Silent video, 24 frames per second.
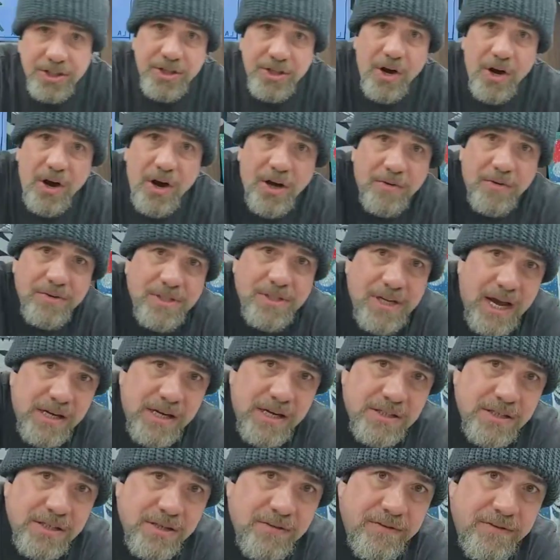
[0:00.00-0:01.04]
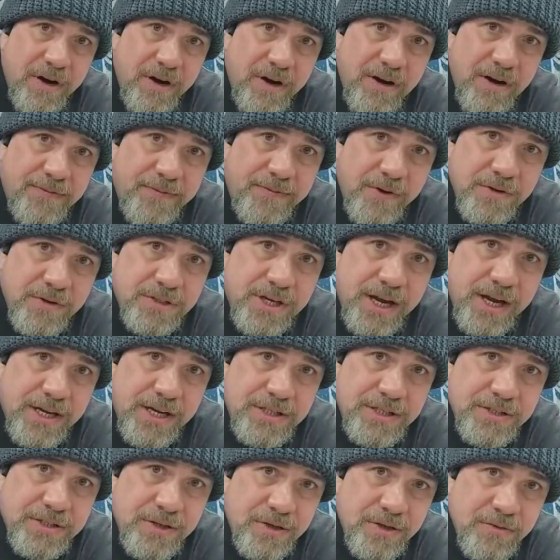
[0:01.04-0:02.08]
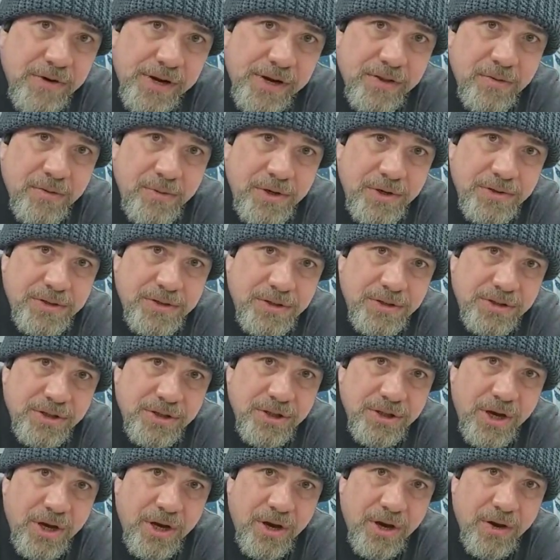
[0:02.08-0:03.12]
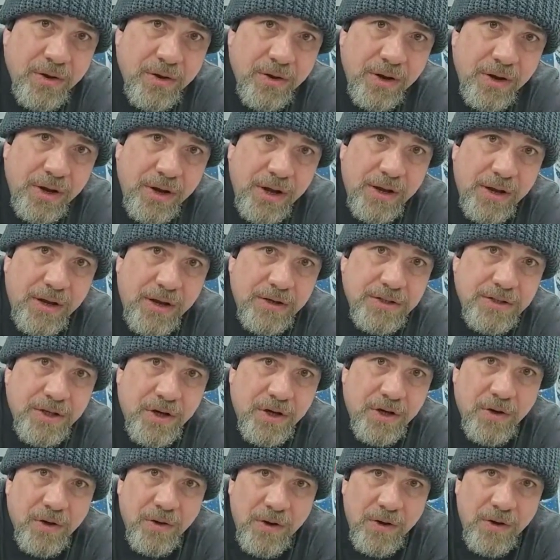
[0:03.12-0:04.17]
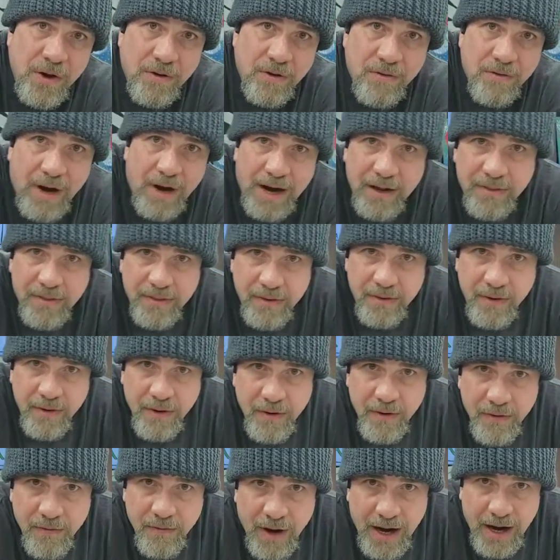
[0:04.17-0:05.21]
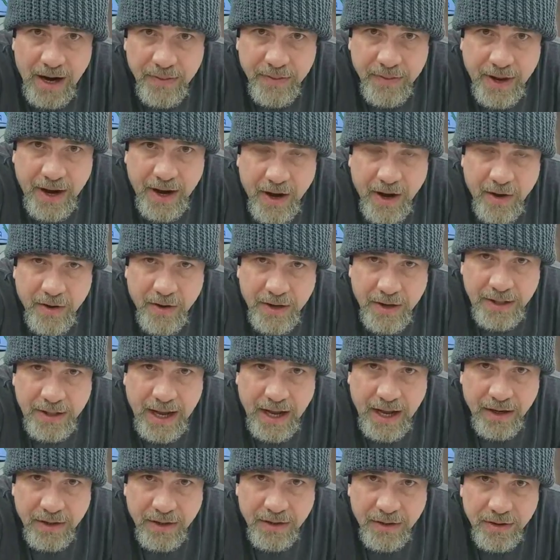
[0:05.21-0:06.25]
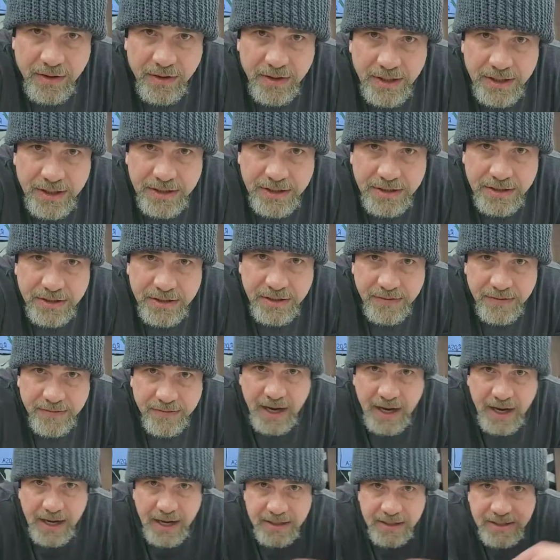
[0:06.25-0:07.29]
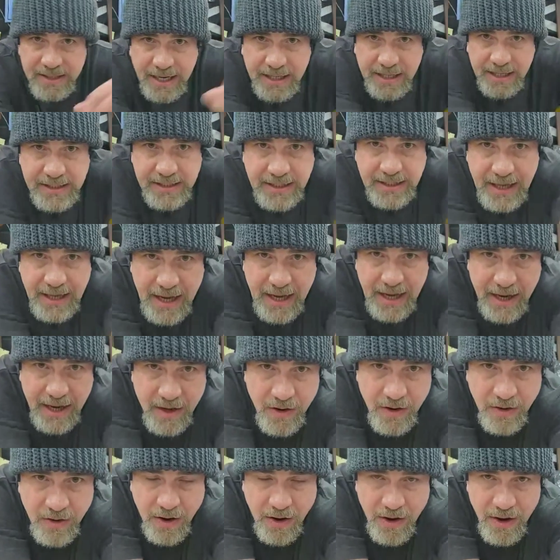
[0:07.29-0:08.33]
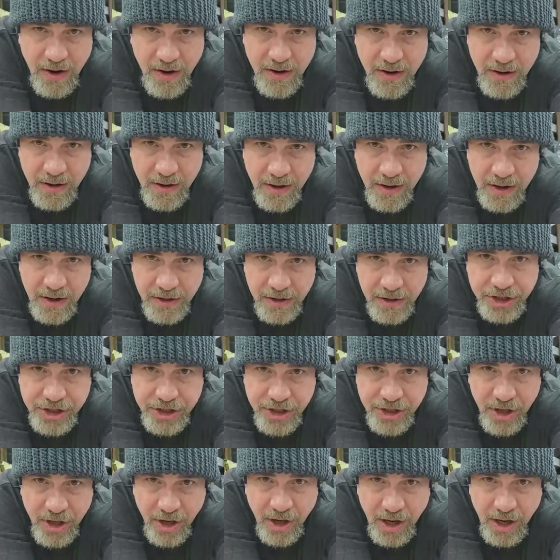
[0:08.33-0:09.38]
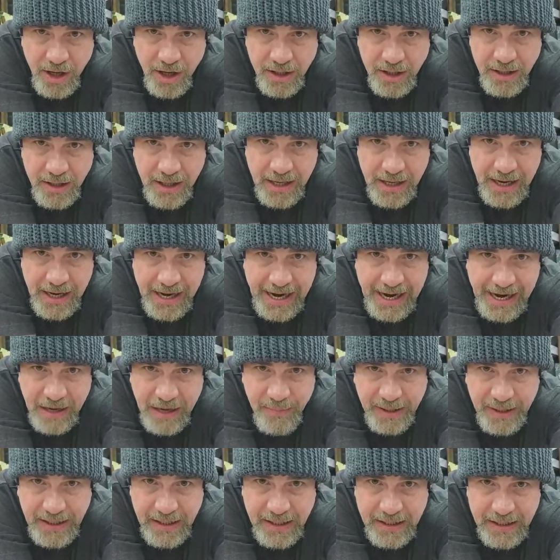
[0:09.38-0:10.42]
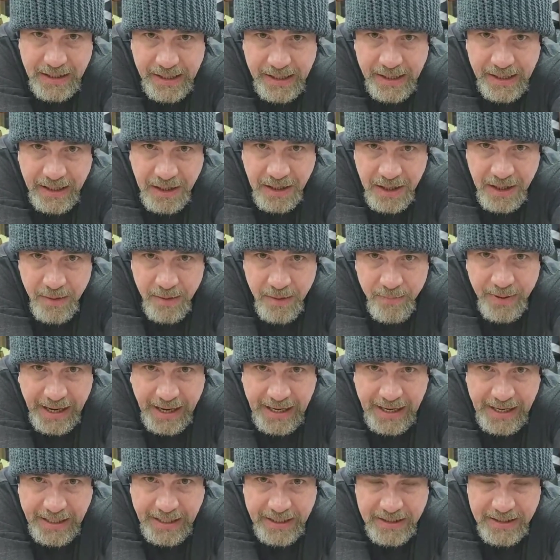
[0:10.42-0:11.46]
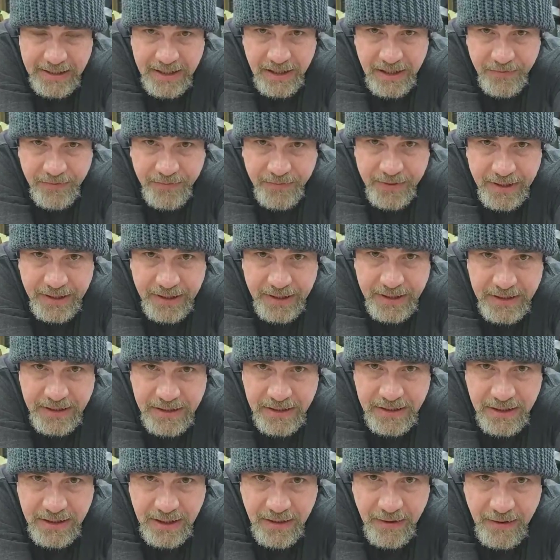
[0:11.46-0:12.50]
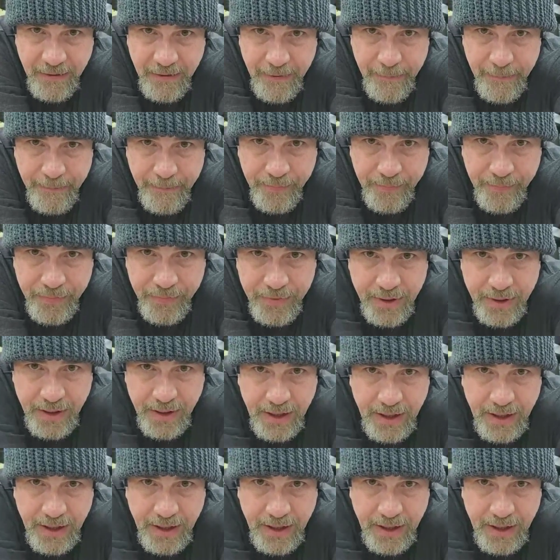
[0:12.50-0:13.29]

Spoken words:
Sean was actually the very first guest on Rick the Muse's show. So right there in that little list, you've got Santiago Art, Sean, Amy Lee, Painting at Tiffany's. I